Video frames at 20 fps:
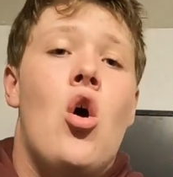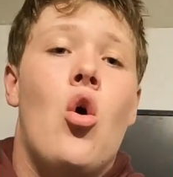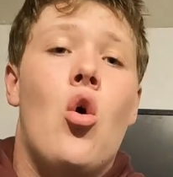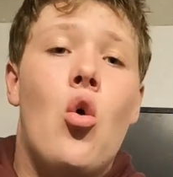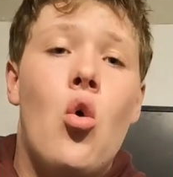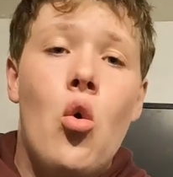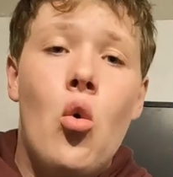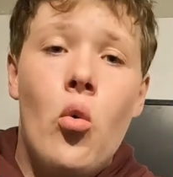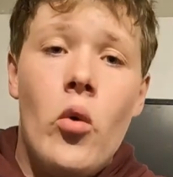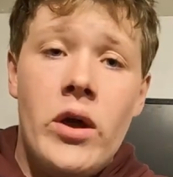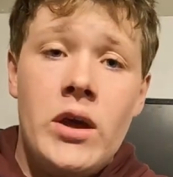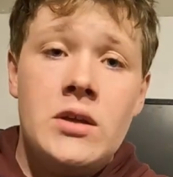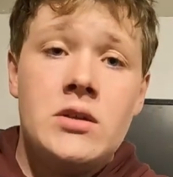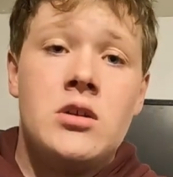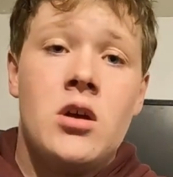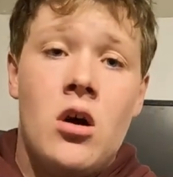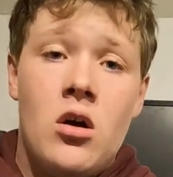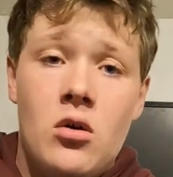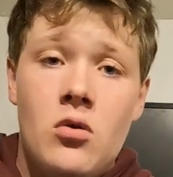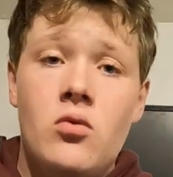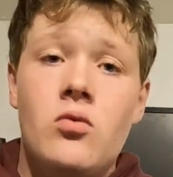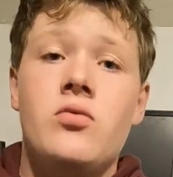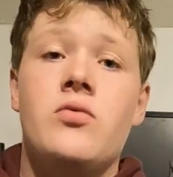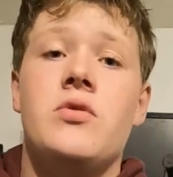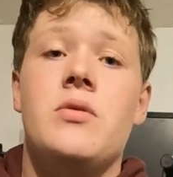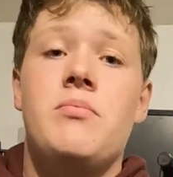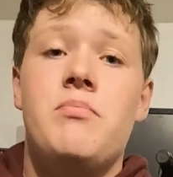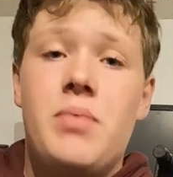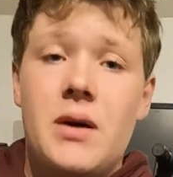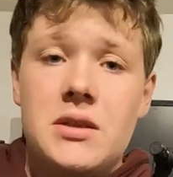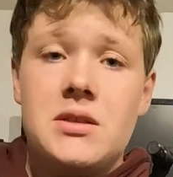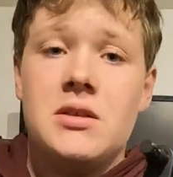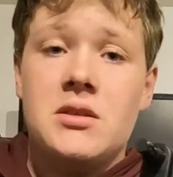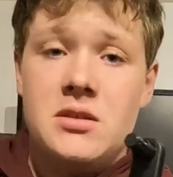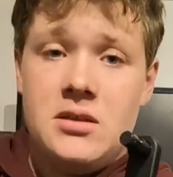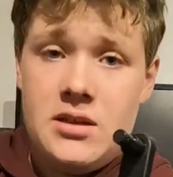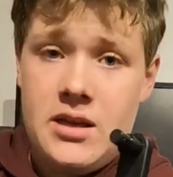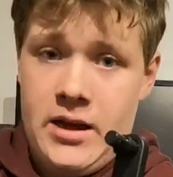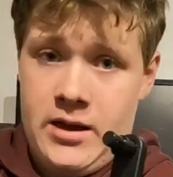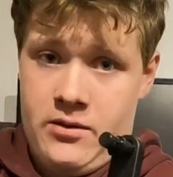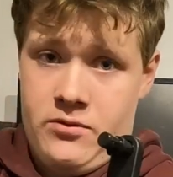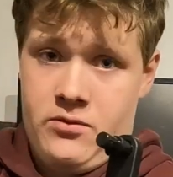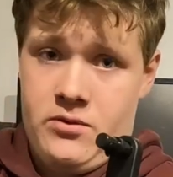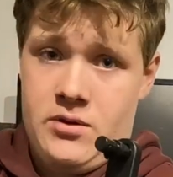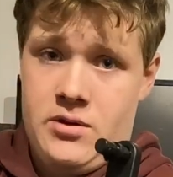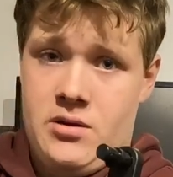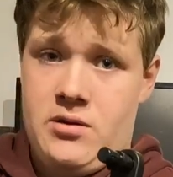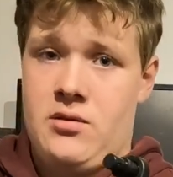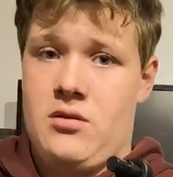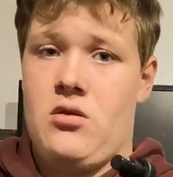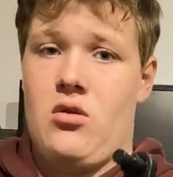Always hold the button down.